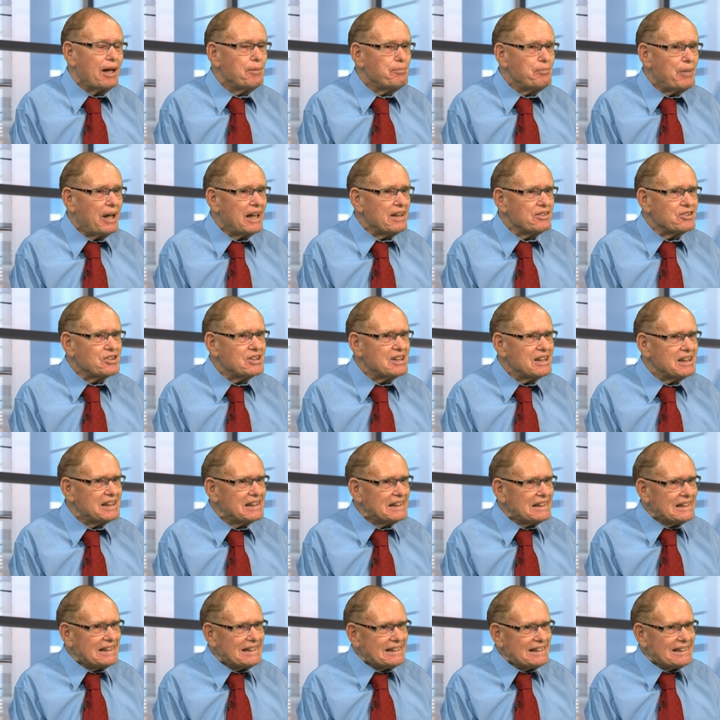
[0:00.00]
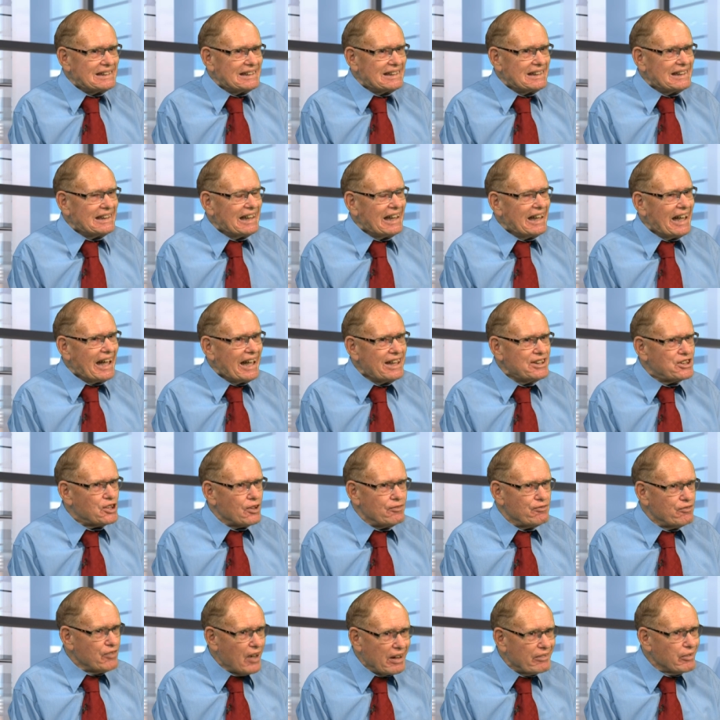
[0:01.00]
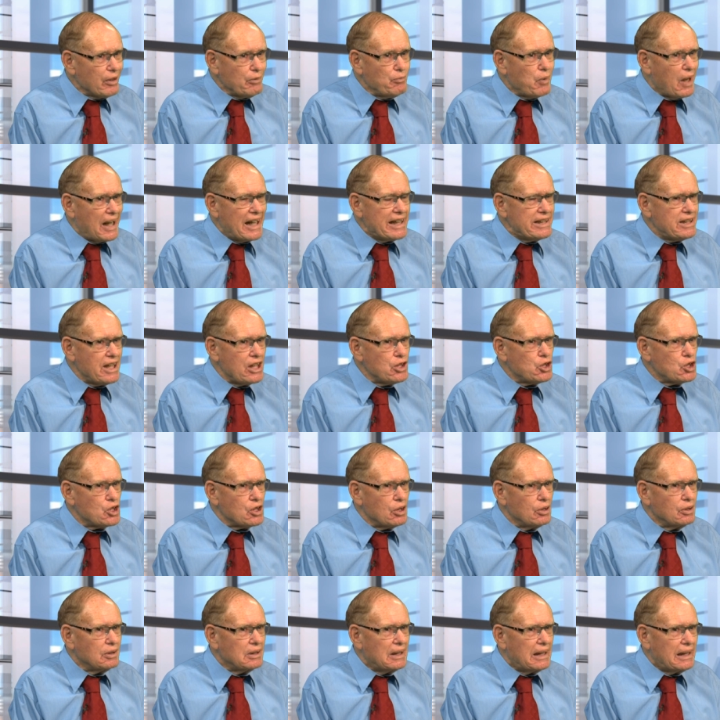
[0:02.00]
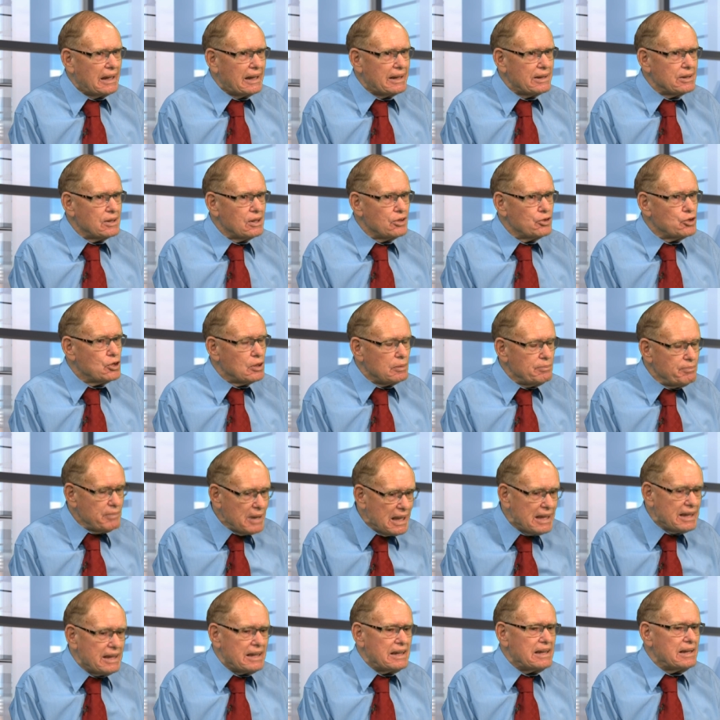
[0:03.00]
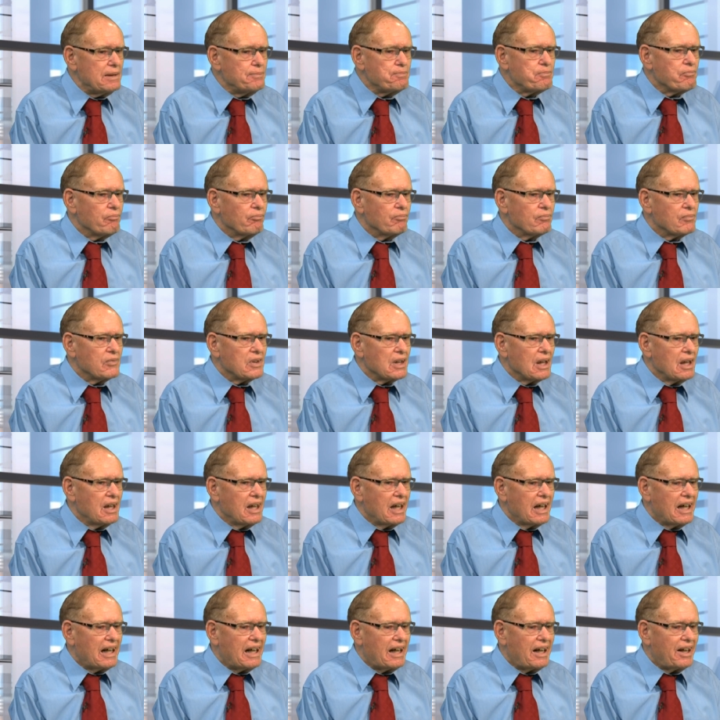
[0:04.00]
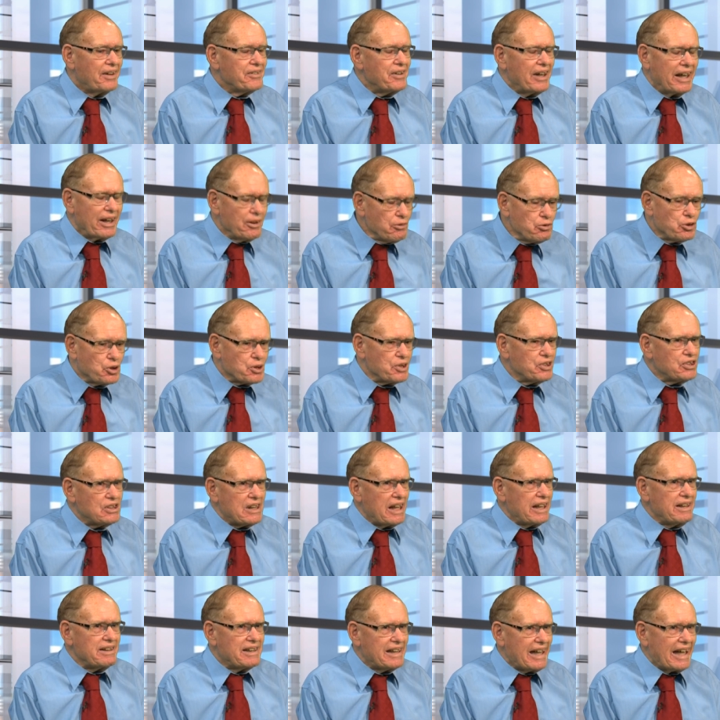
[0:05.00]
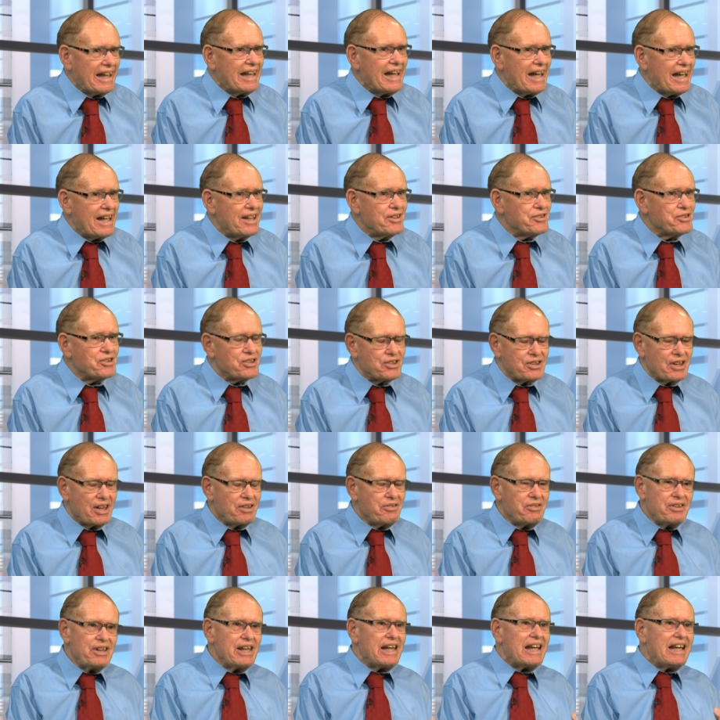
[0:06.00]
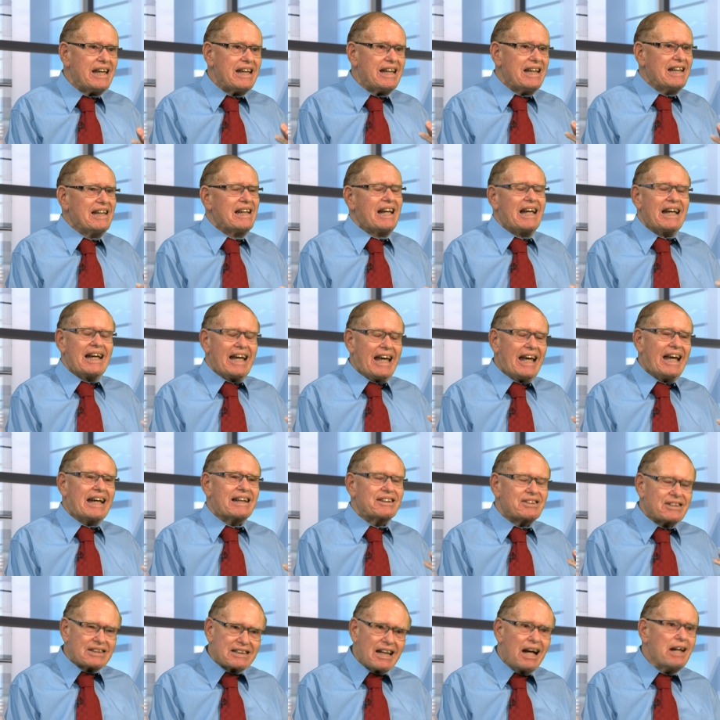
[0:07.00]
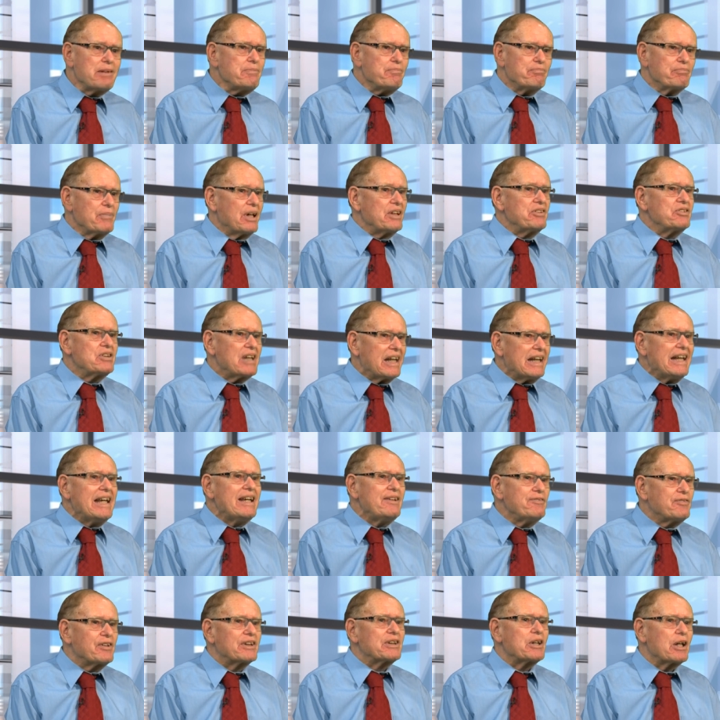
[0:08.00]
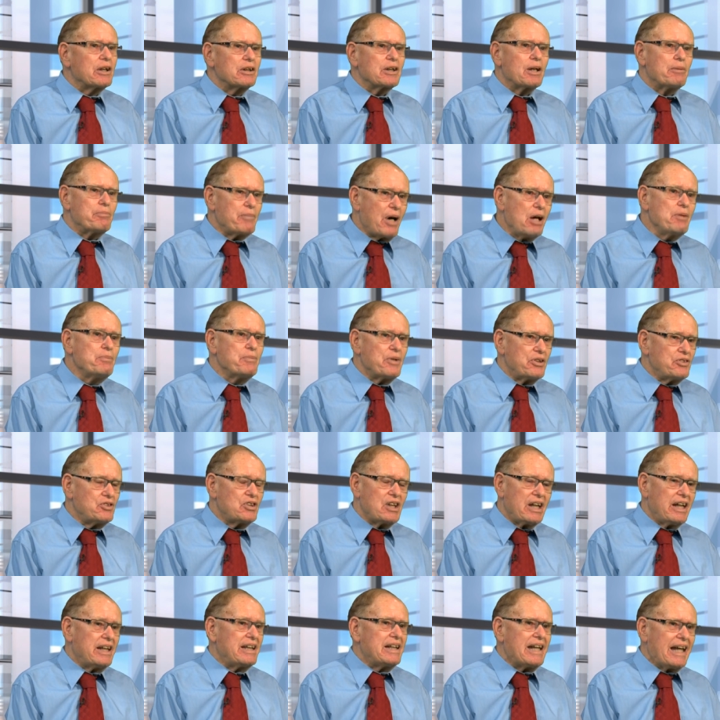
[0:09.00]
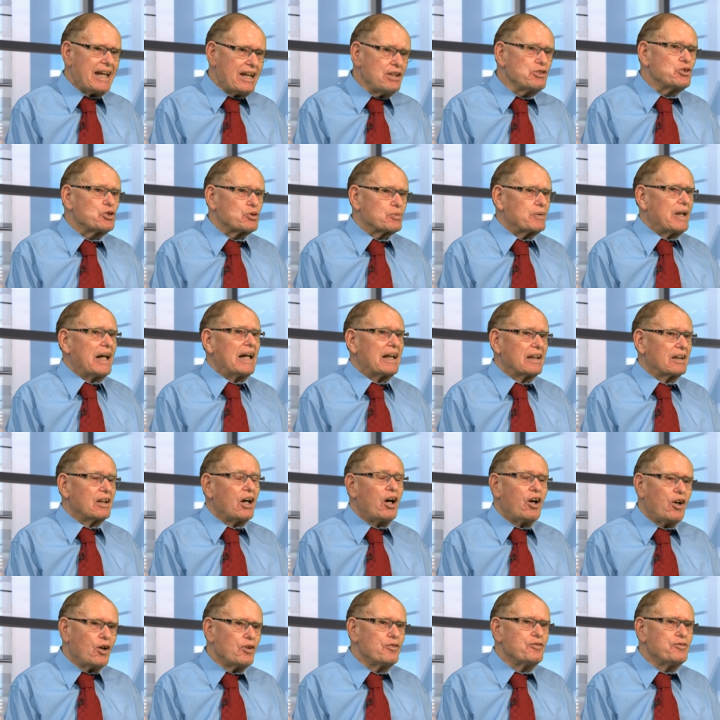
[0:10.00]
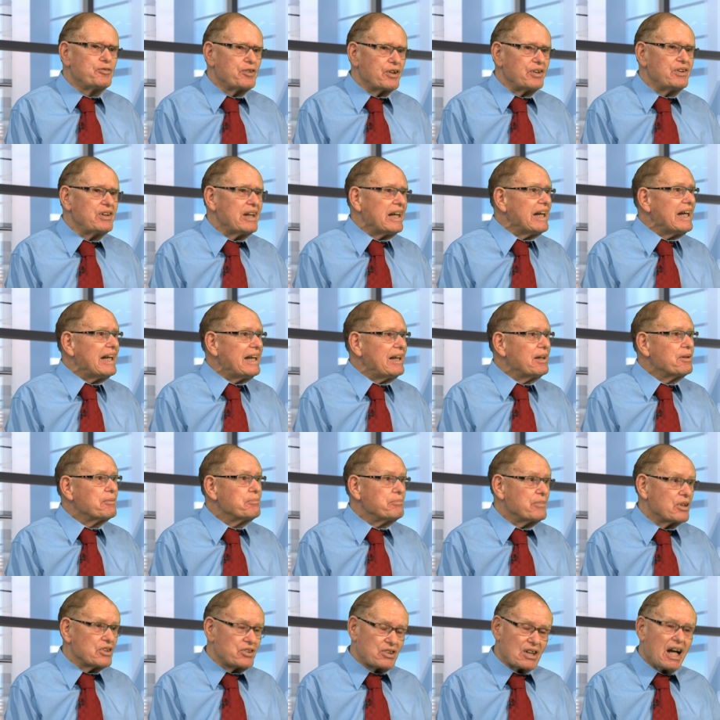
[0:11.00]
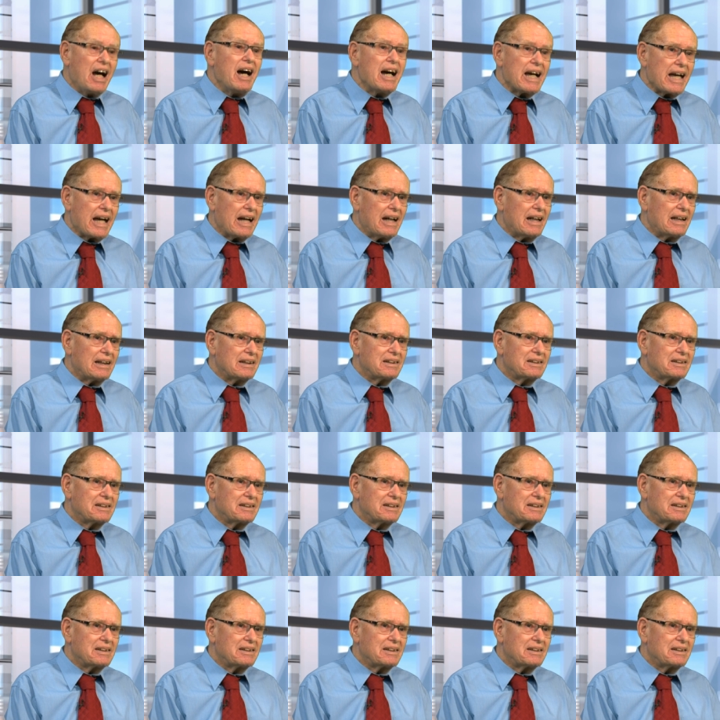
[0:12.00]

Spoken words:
But it's a very wide issue. And to me, the interesting thing is the excitement, even at the moment, in Israel over the Messiah.